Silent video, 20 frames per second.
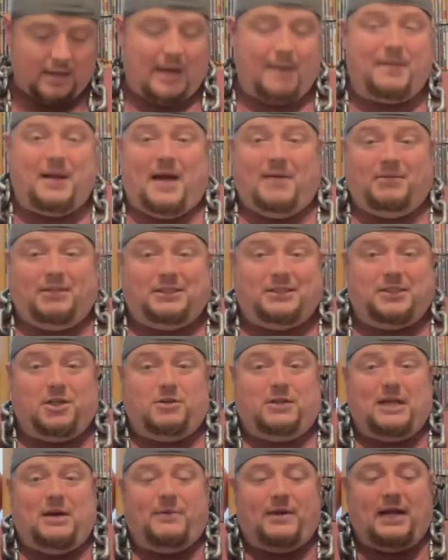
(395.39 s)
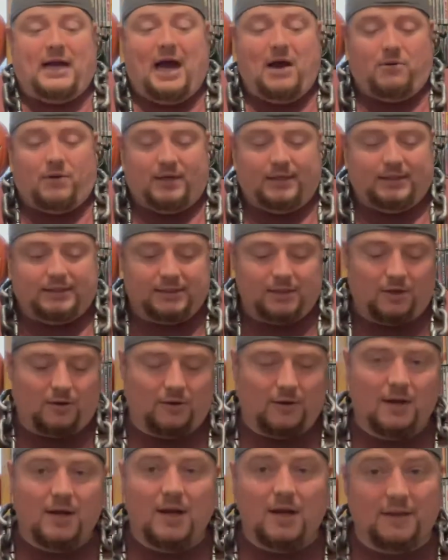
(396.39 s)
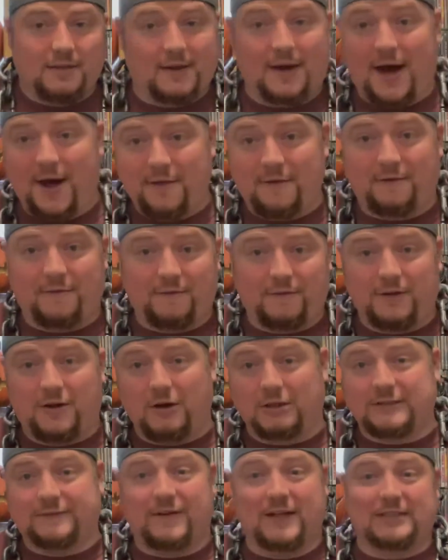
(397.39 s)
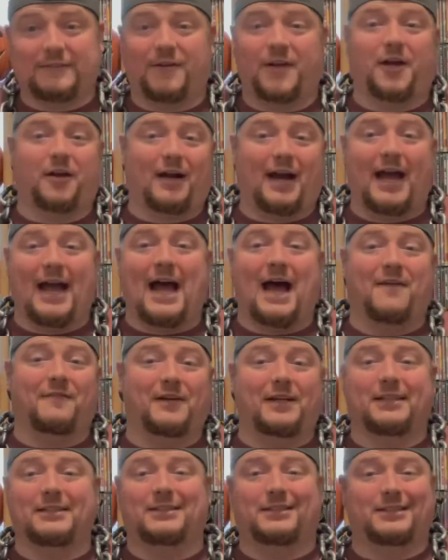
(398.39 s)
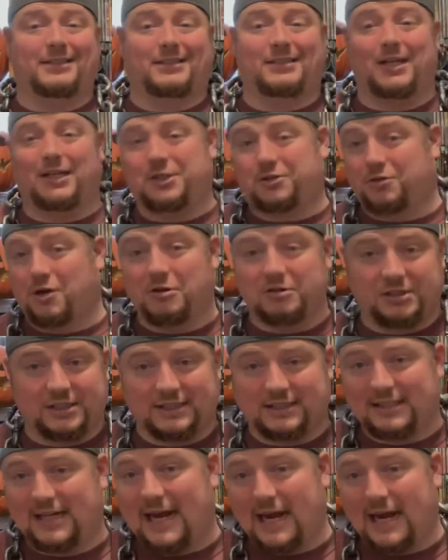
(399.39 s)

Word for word: I mean, I'm just stoked that we got one. So the other Ghostface figure I have is just atrocious,